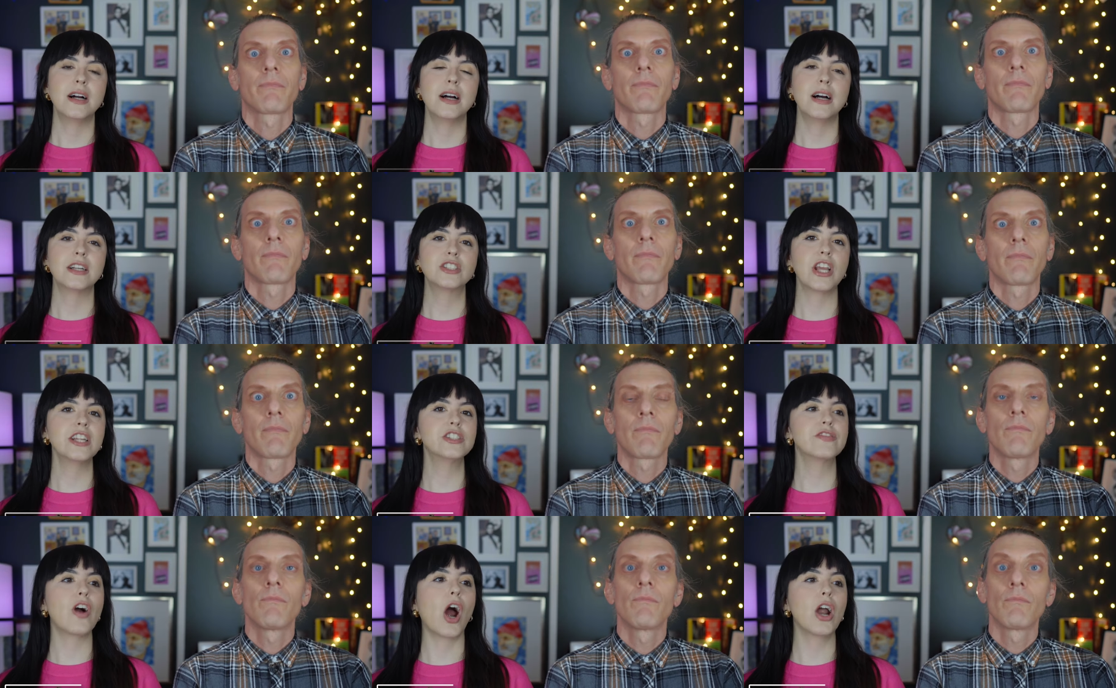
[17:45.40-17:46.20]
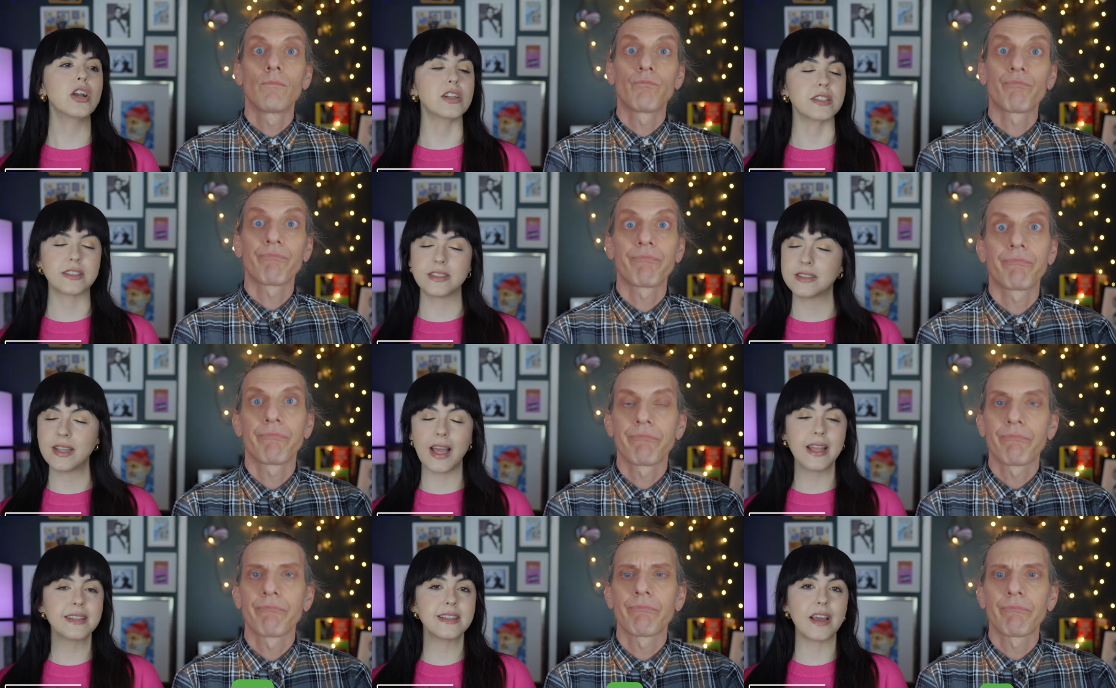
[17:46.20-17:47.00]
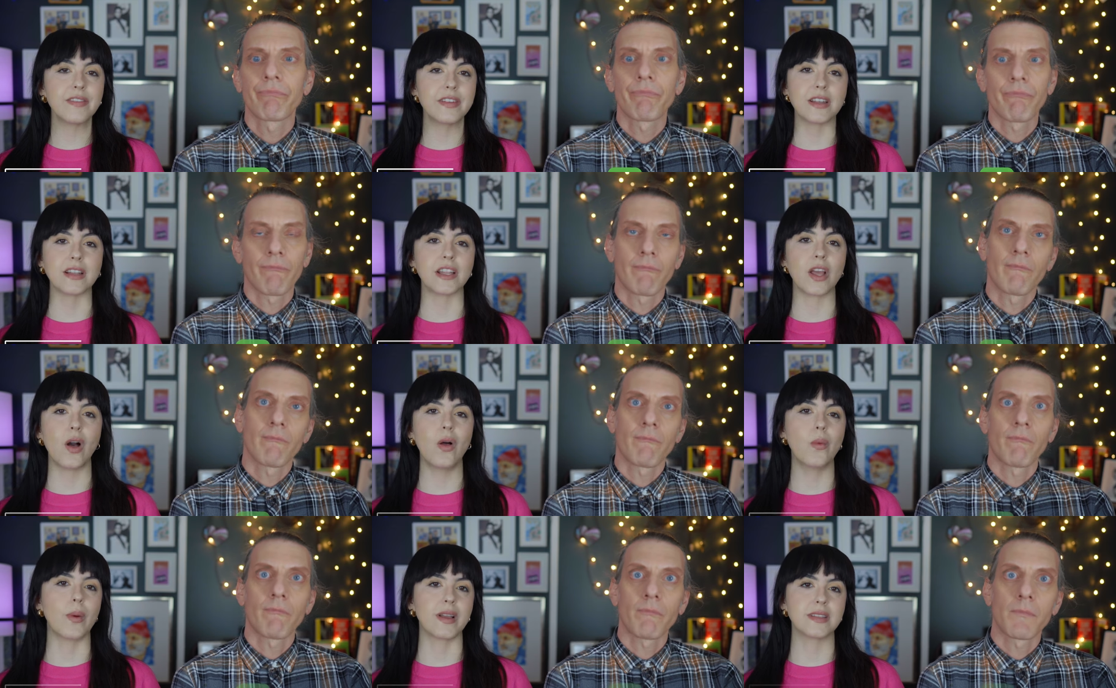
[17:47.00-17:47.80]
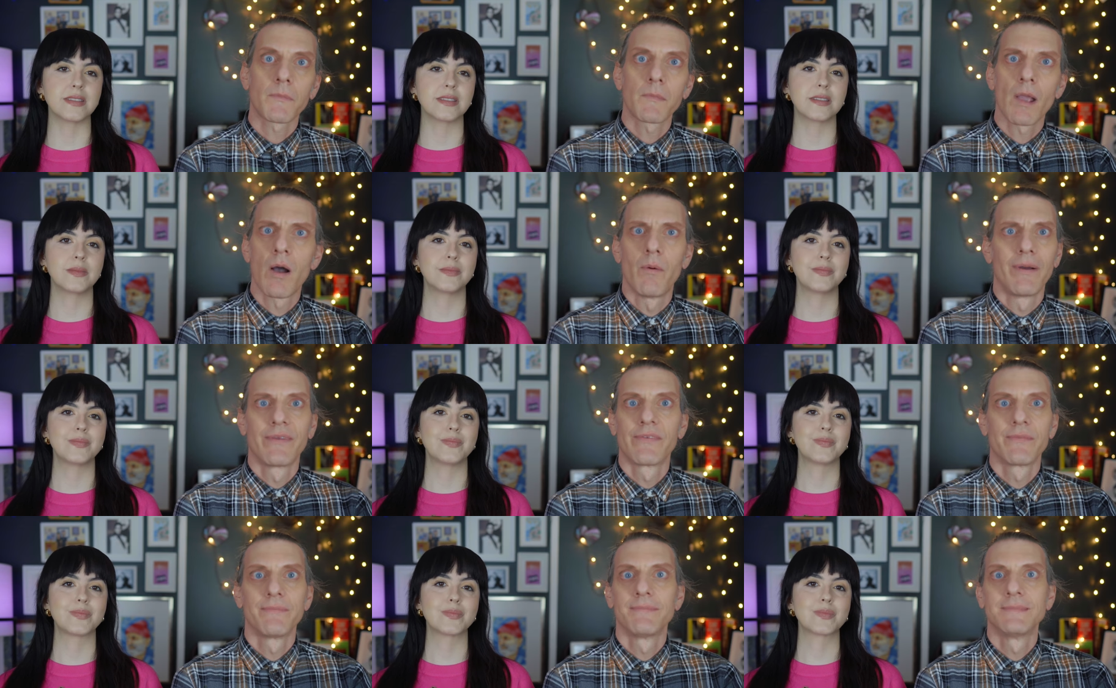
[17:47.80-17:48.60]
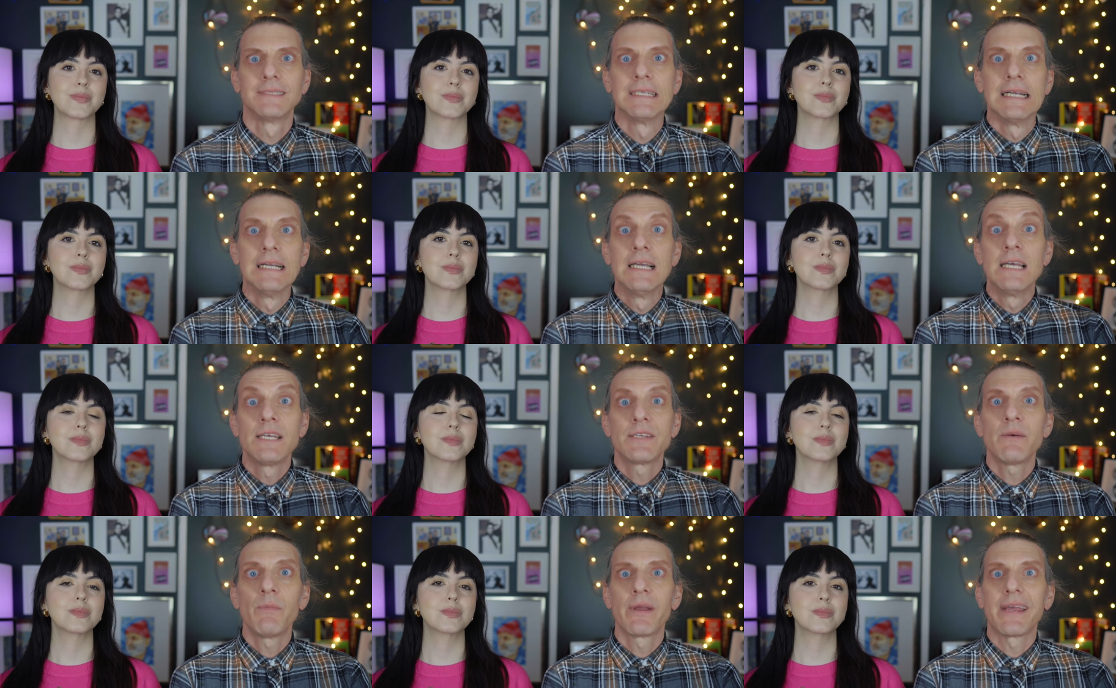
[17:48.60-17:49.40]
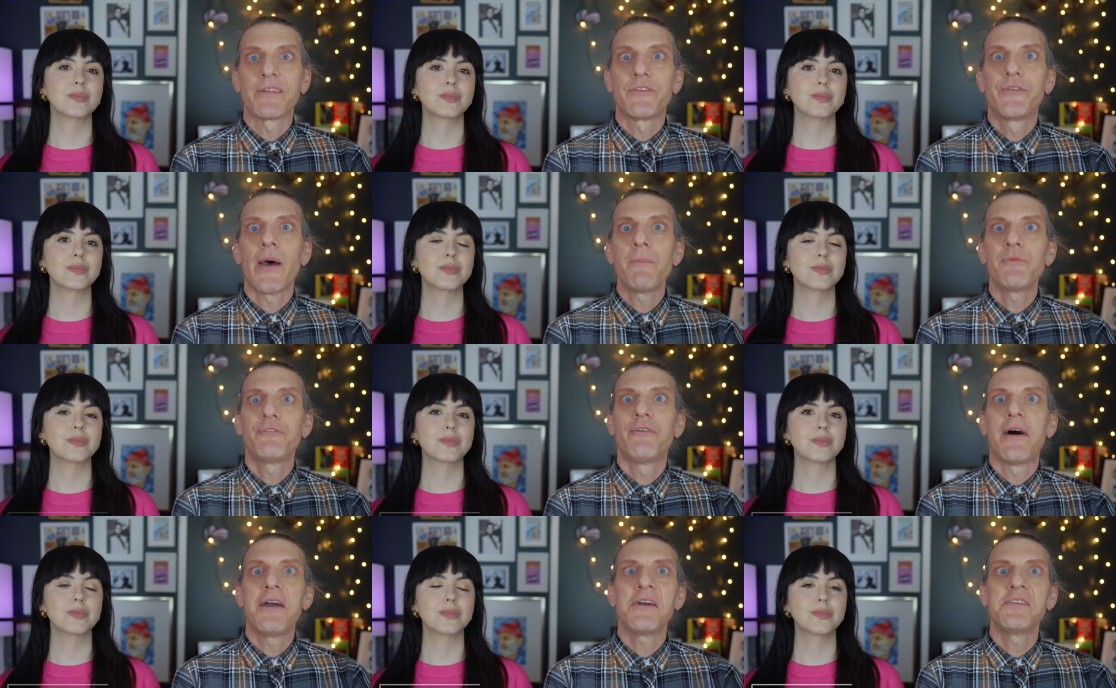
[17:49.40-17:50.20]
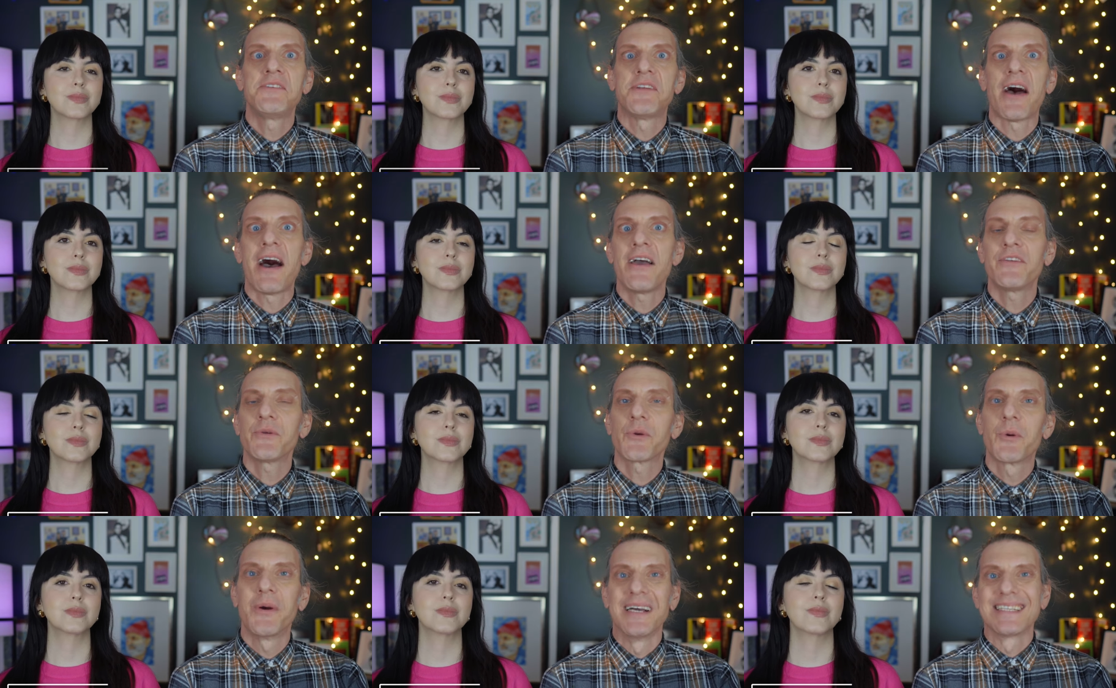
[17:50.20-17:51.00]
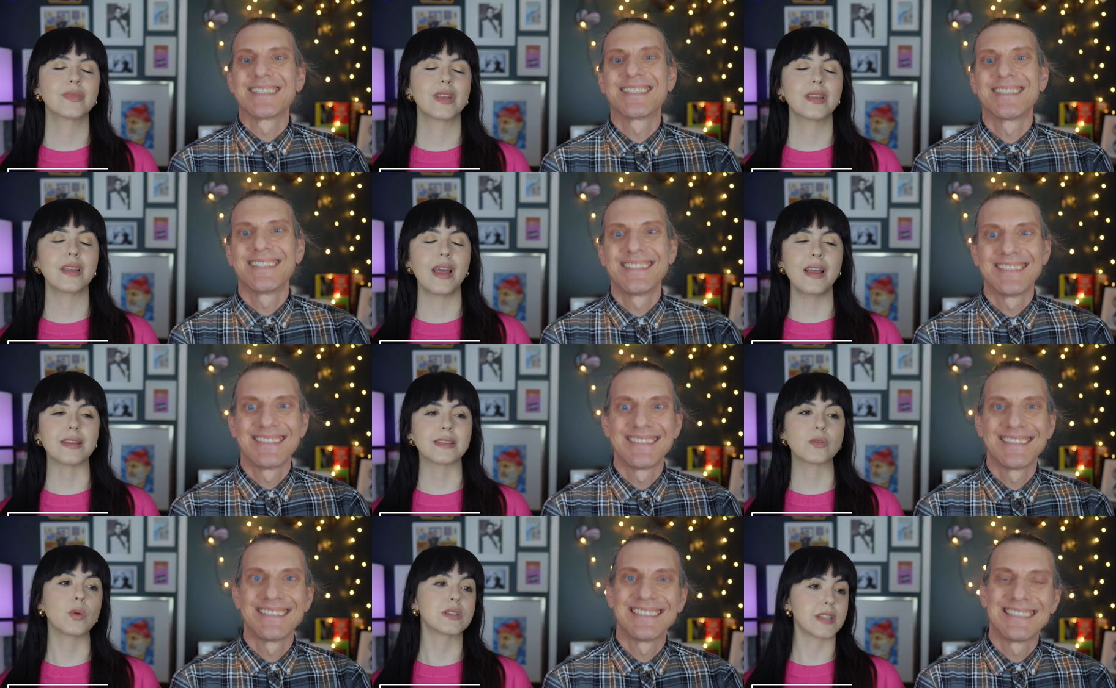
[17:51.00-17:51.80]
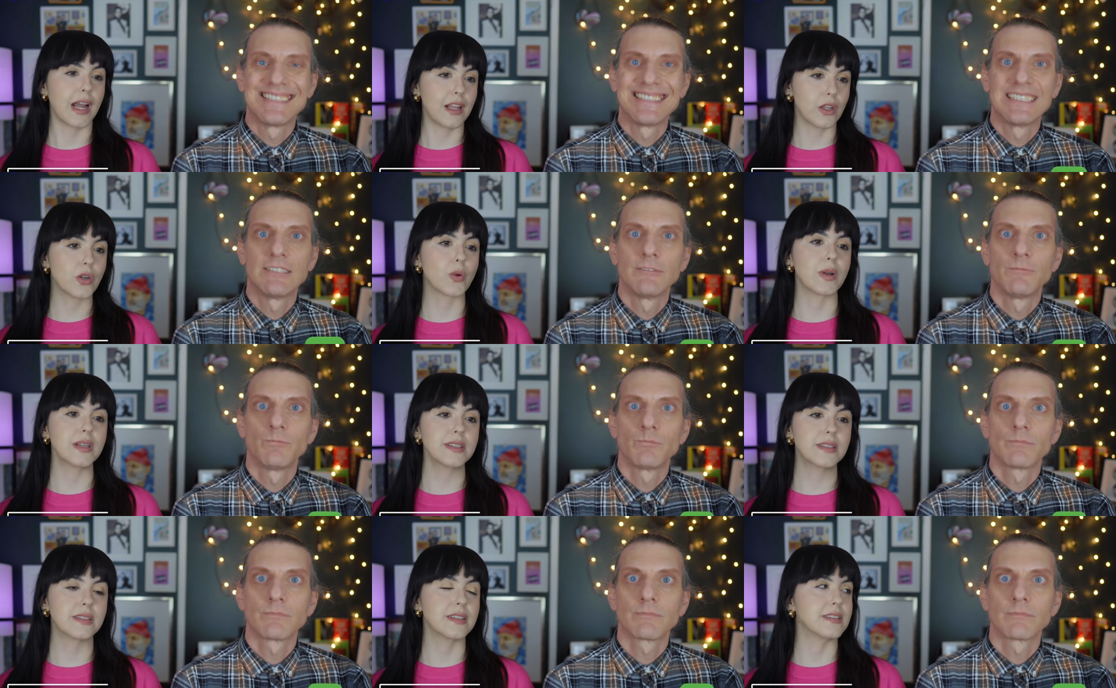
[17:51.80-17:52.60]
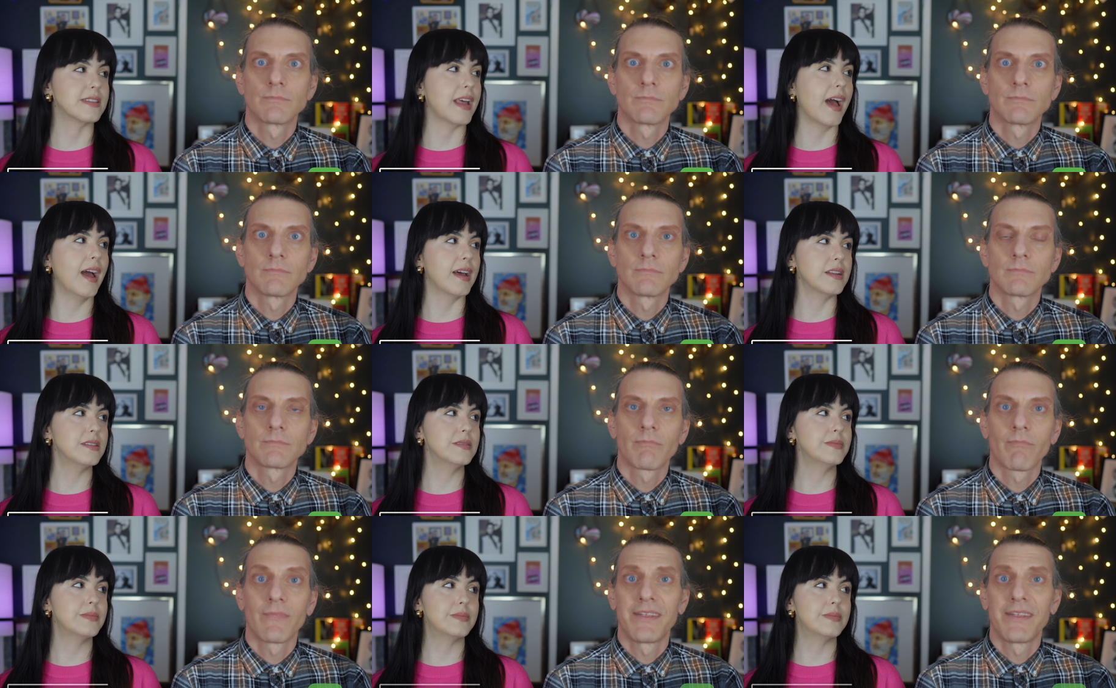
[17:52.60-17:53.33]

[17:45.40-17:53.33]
Speaker 1: Uh, change of heart. De definitely. Always.
Speaker 2: Always. Someone gets dumped, fired, dies, or quits.
Speaker 1: Yes. Well, Tyler quits his dad.